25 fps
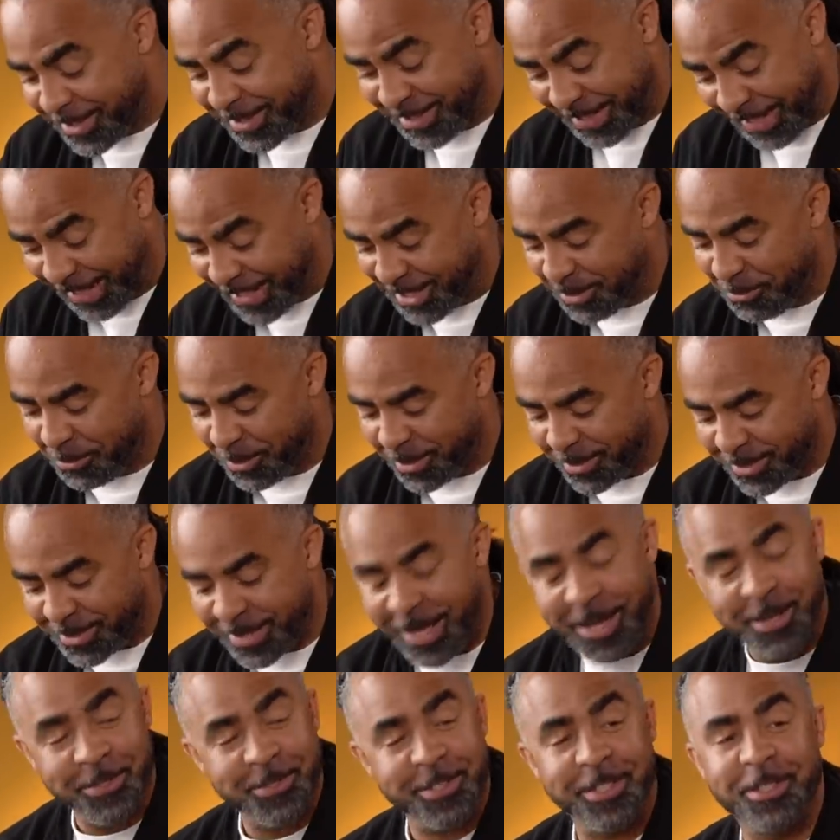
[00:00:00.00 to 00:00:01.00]
it's eighty one
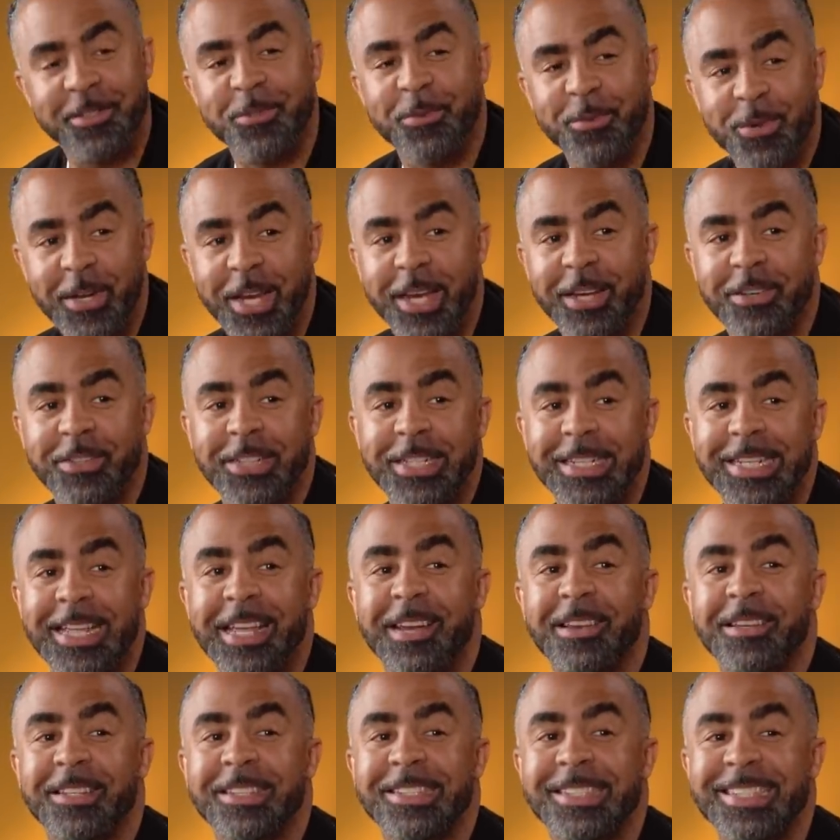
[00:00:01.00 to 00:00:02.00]
thousand three hundred
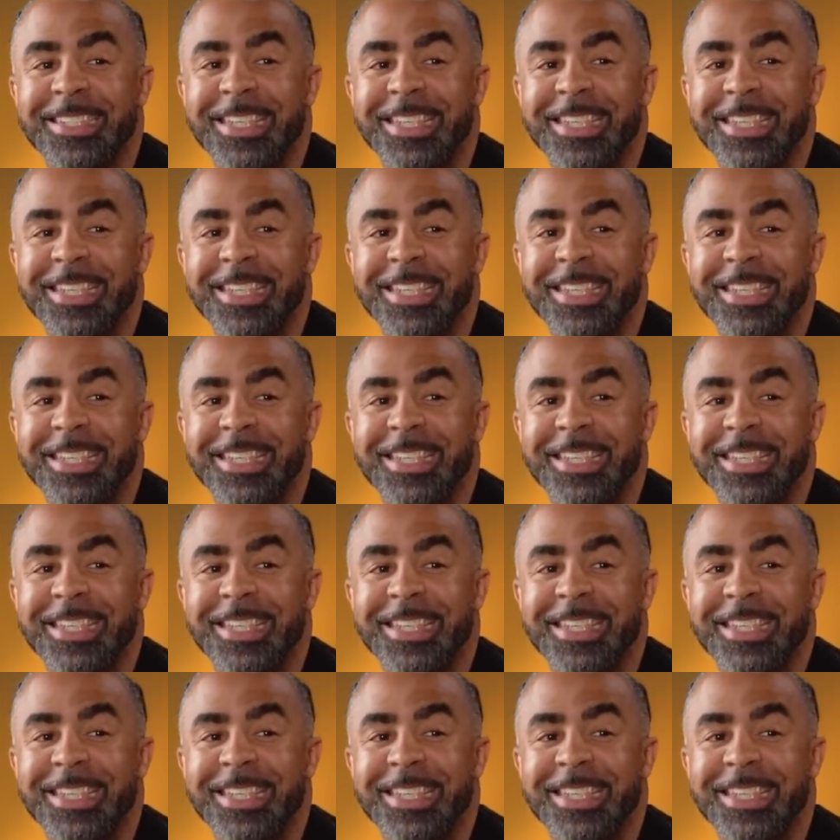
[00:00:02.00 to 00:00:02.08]
and